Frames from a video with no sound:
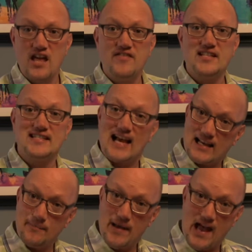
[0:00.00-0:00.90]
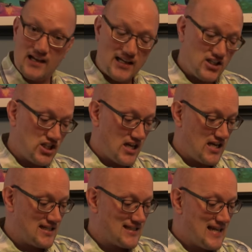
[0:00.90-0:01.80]
The second package
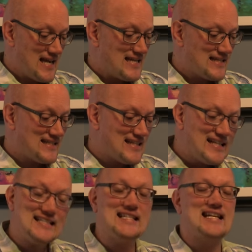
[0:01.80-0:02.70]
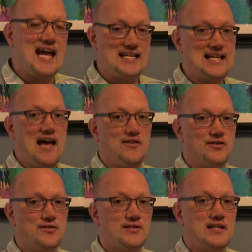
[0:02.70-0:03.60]
is
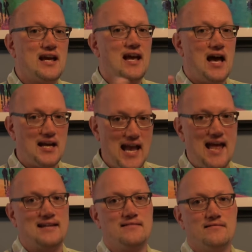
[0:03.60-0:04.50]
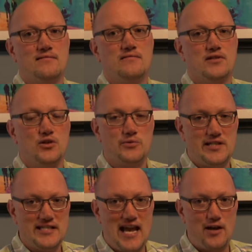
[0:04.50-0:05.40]
$69. Again, you'll
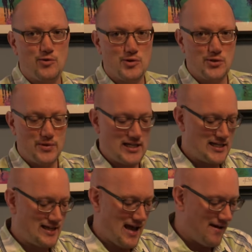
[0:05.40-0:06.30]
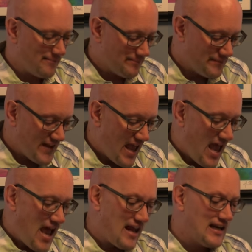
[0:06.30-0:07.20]
need to add gratuity to that.
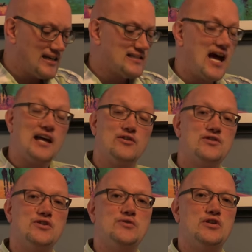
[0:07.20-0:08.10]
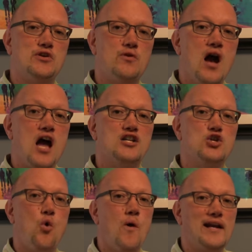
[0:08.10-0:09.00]
And it entitles you to
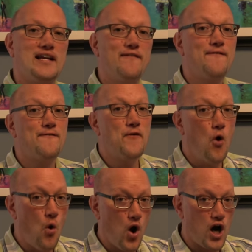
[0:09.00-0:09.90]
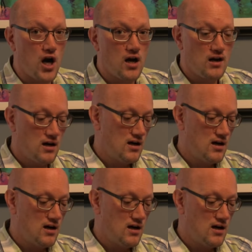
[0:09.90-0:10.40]
24